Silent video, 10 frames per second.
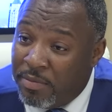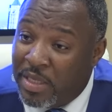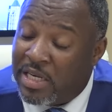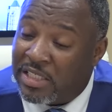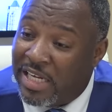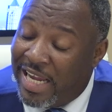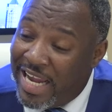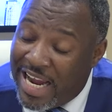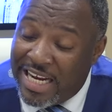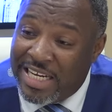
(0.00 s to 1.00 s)
because they're
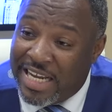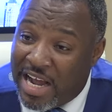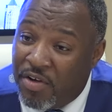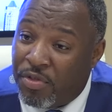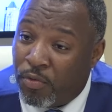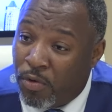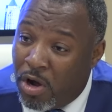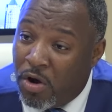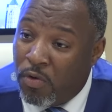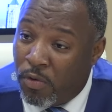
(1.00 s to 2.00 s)
heading down the
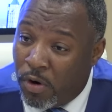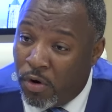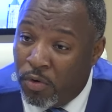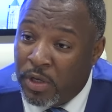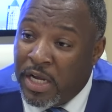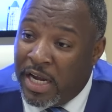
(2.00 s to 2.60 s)
wrong road